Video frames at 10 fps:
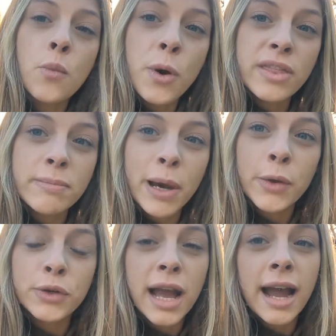with a
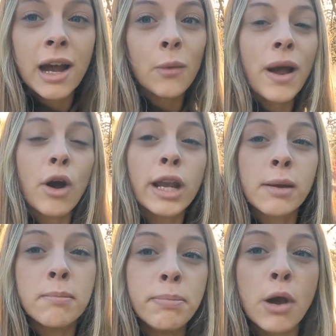boat now where I
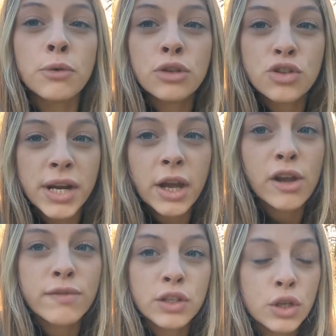can boat straight
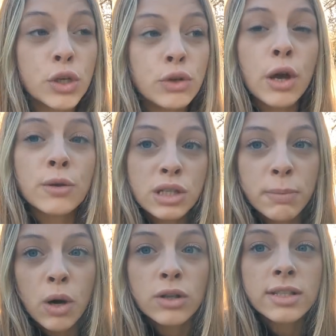over to those
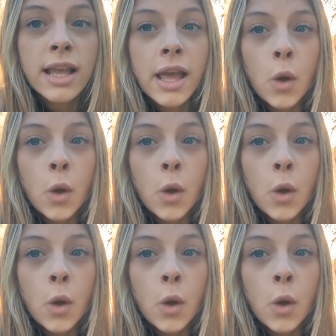spots